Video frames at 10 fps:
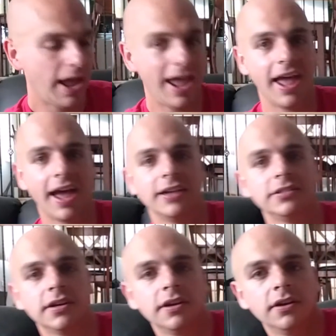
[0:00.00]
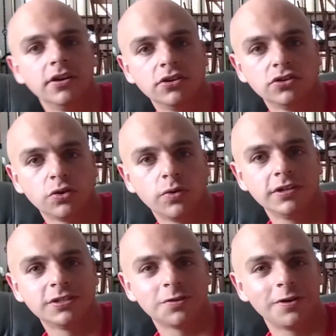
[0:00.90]
And
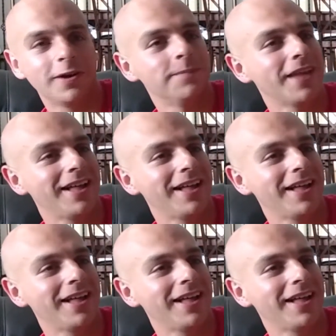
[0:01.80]
Toy Story.